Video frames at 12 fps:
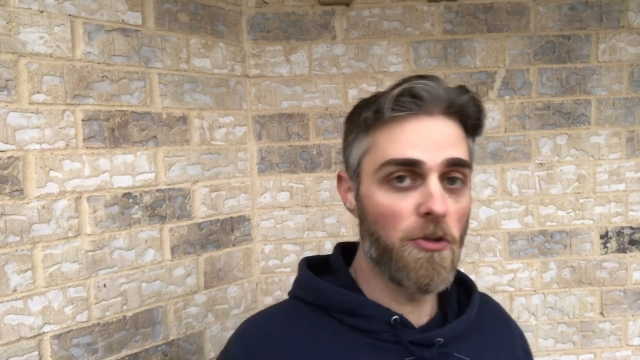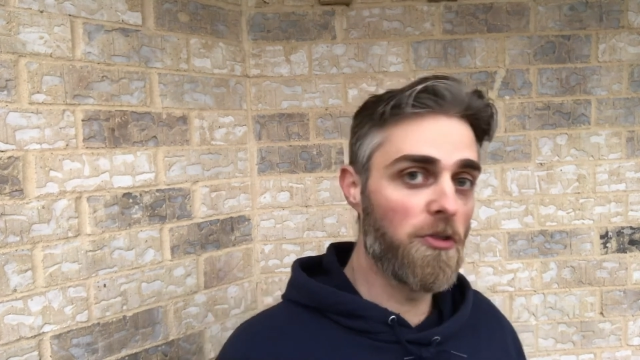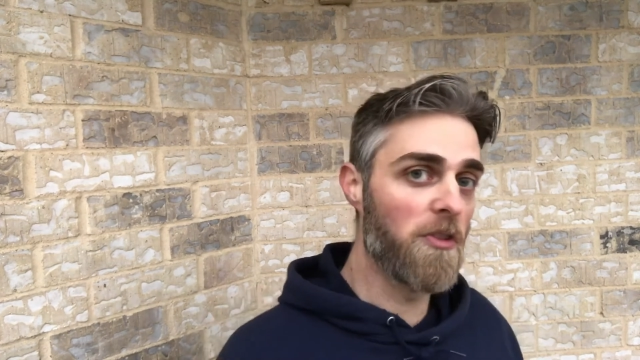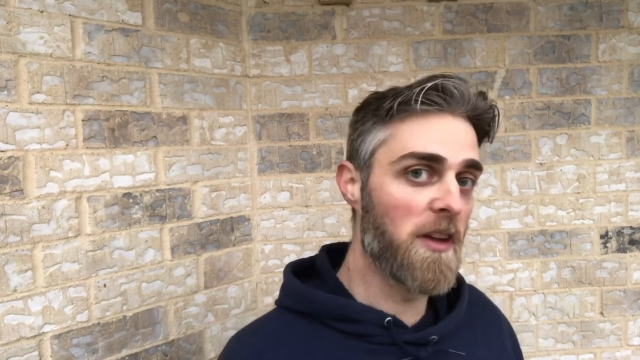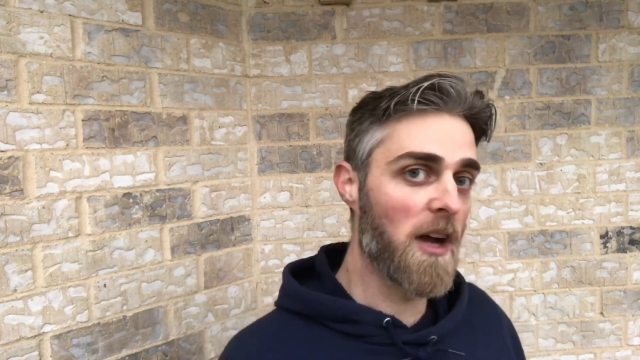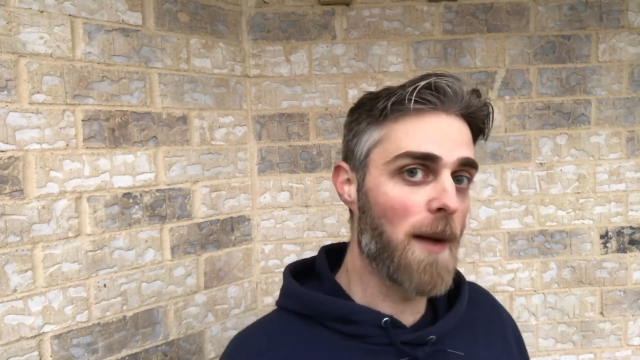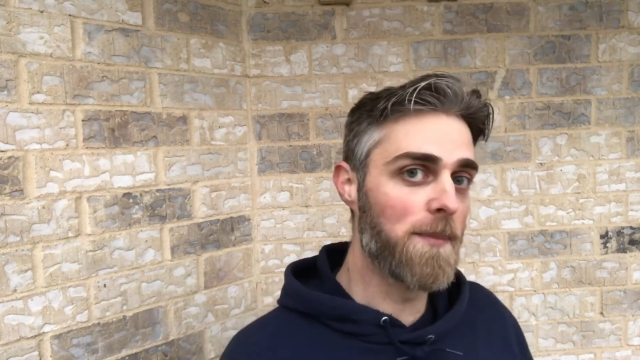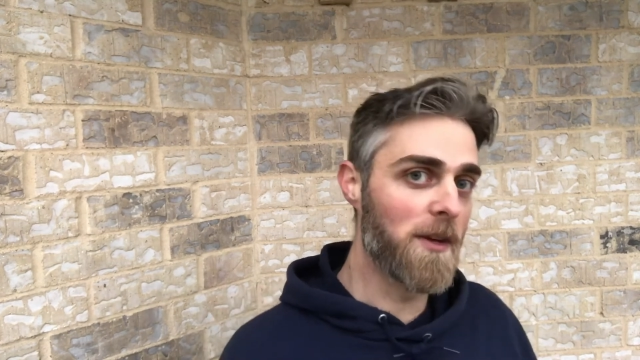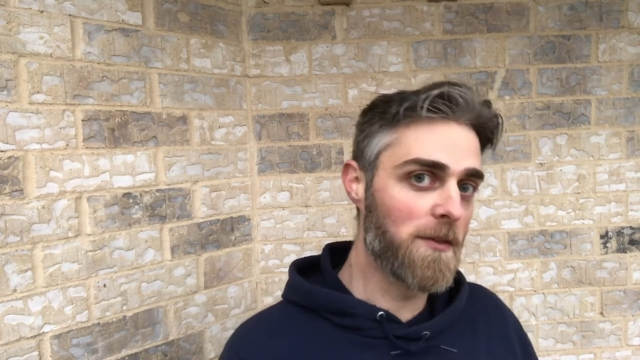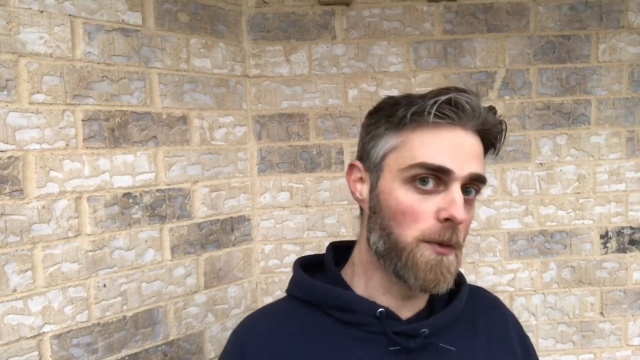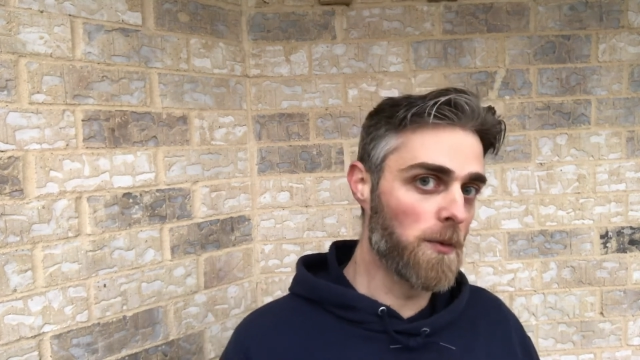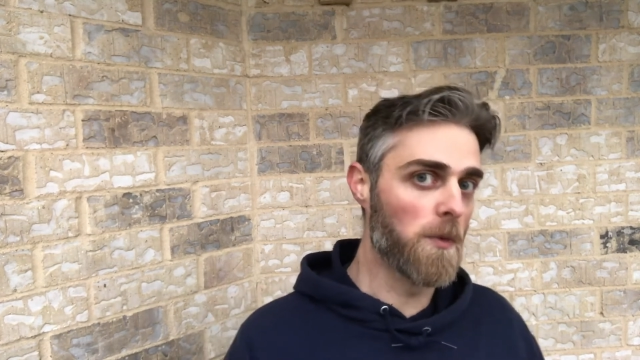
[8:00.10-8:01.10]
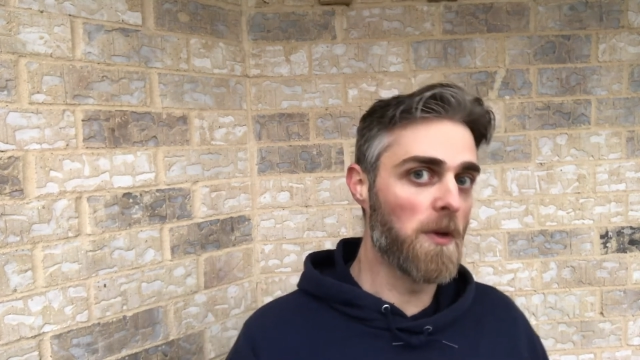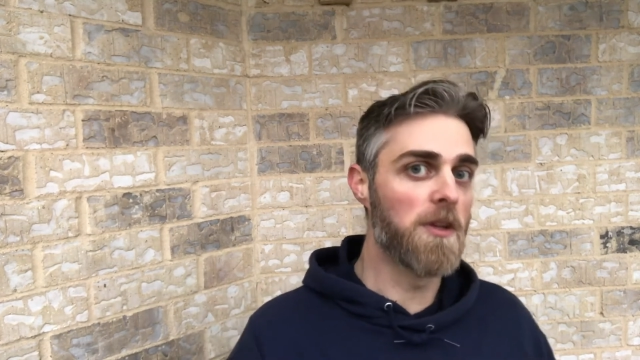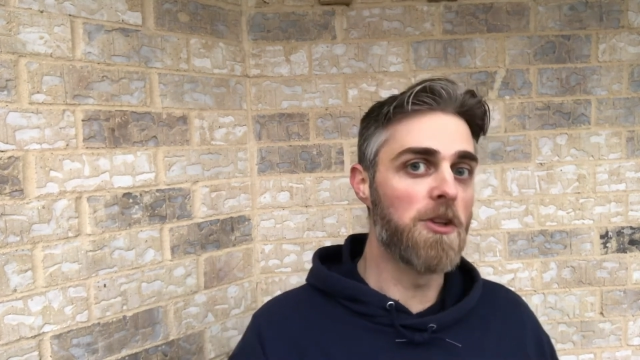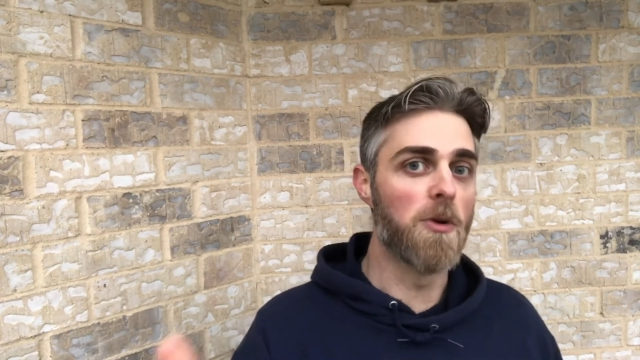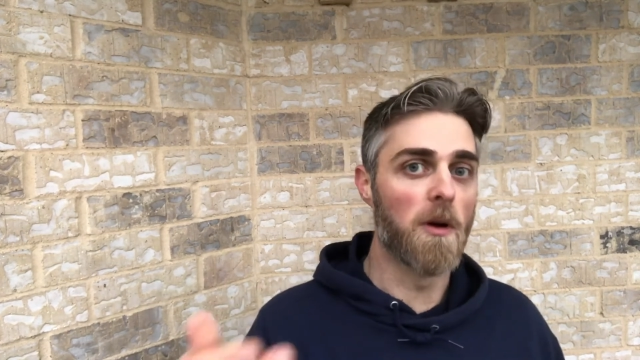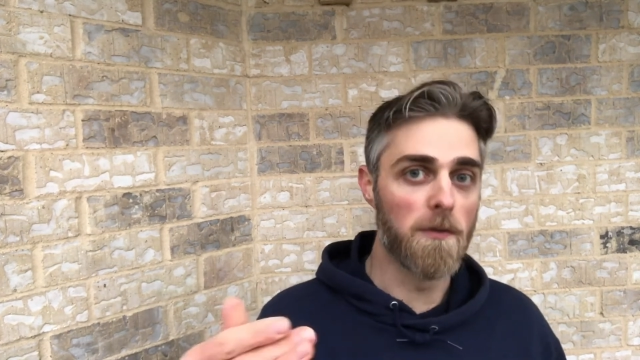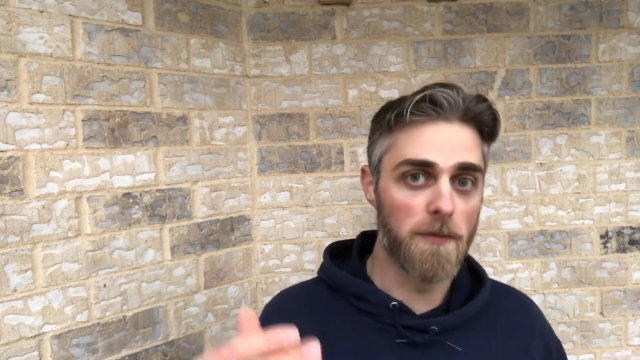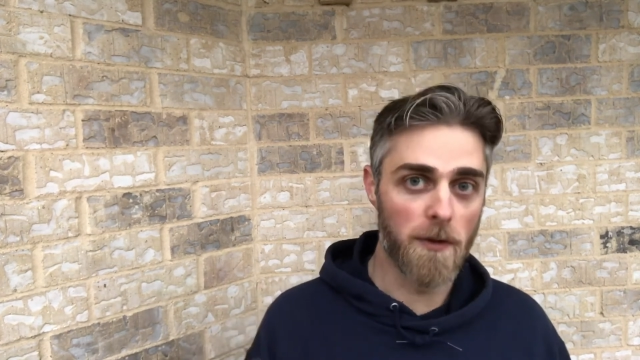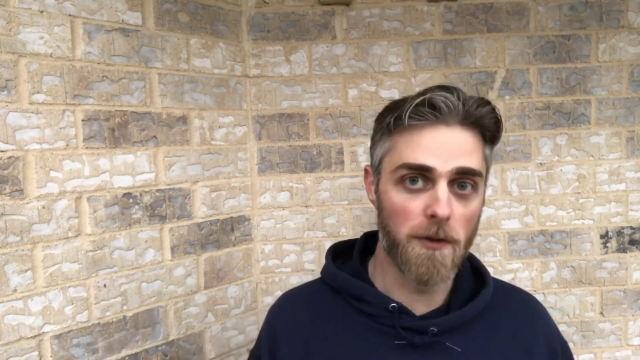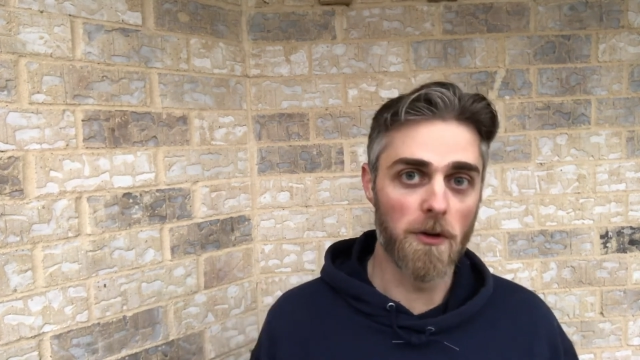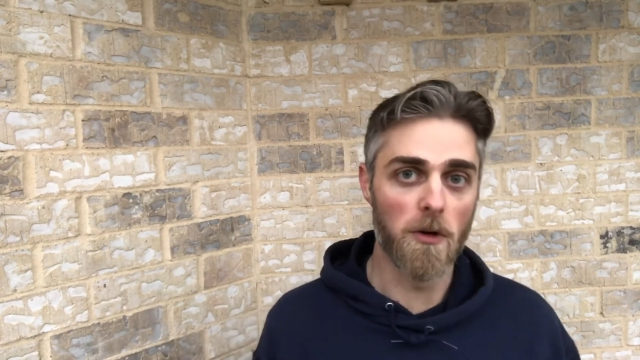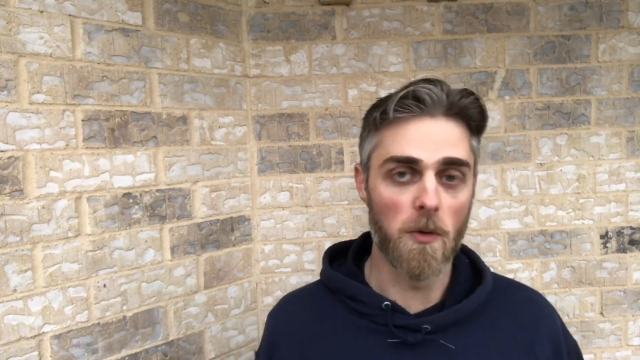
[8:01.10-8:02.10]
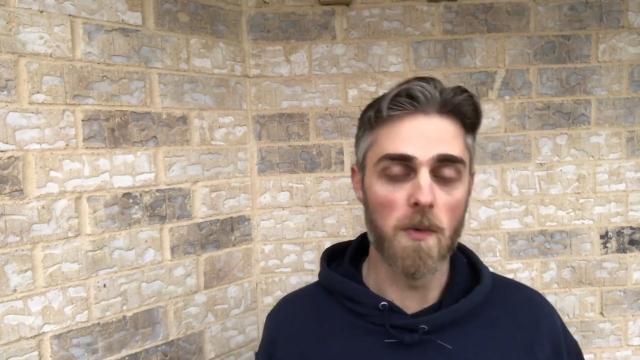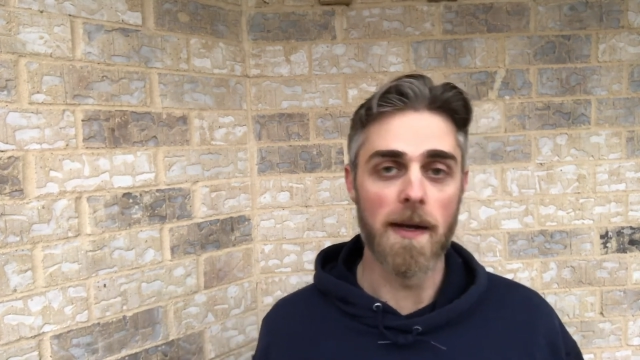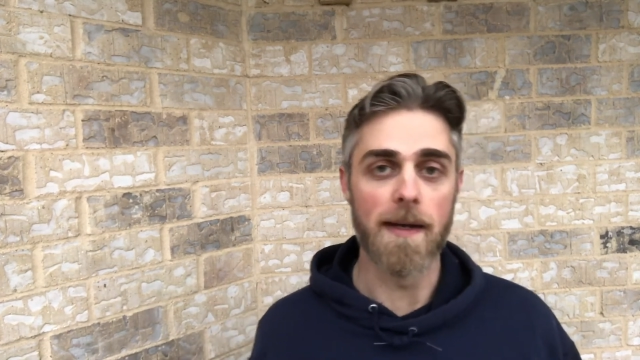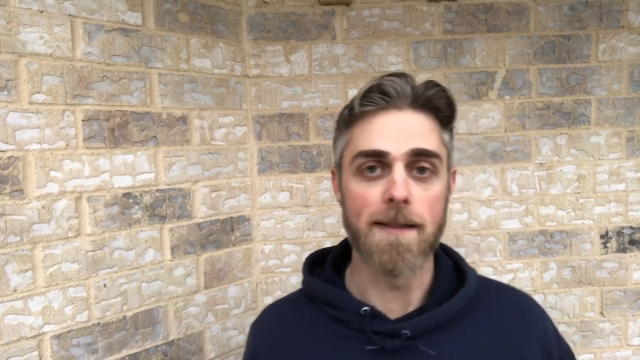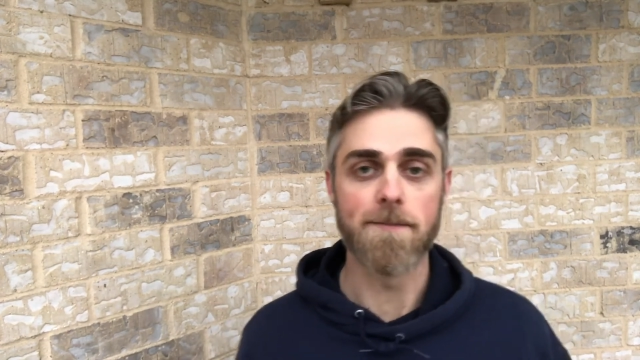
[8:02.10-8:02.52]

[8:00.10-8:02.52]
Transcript: to the object when really you are further away.